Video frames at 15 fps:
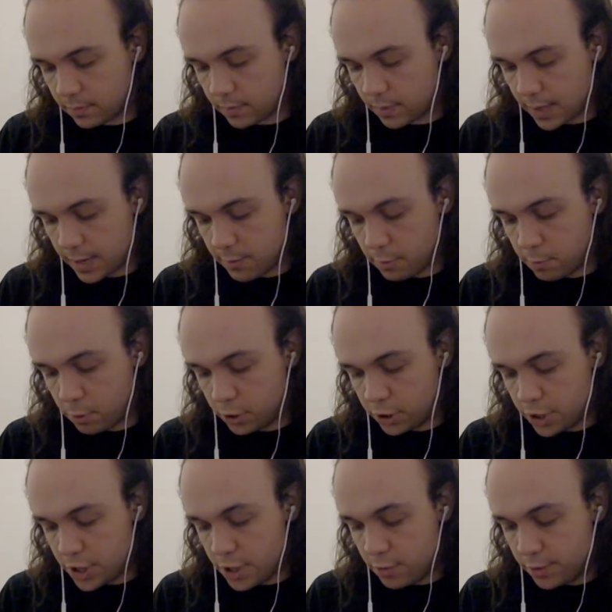I will put a
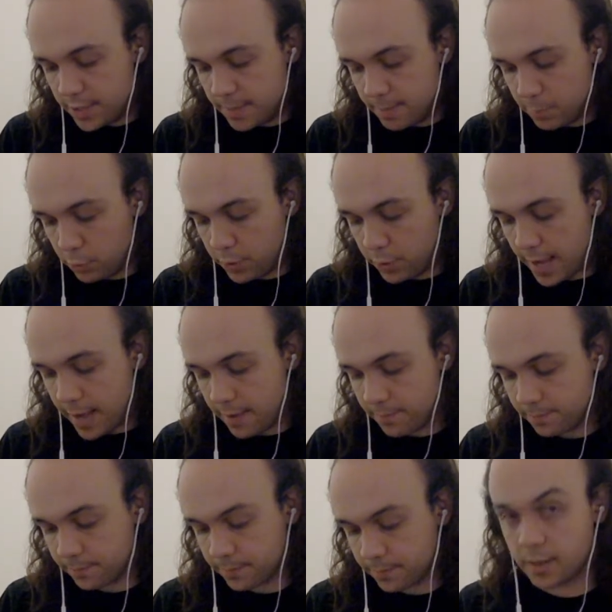new symbol there.
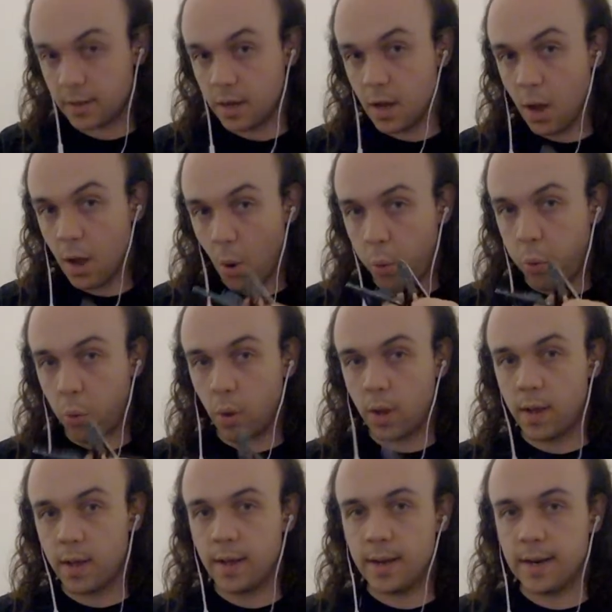
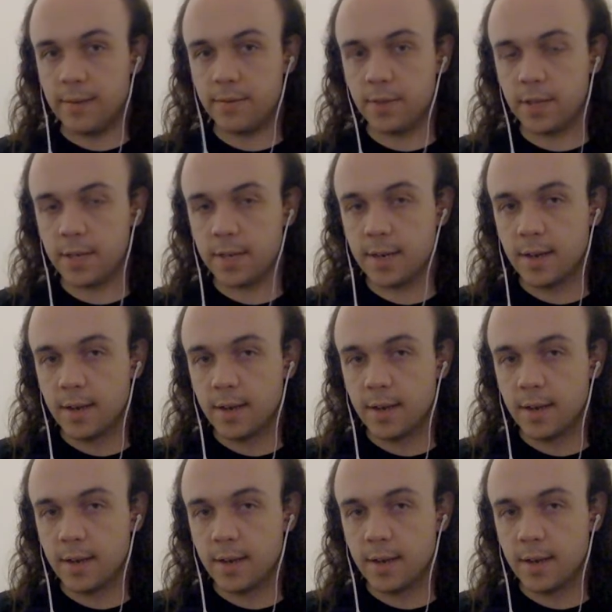Definitely.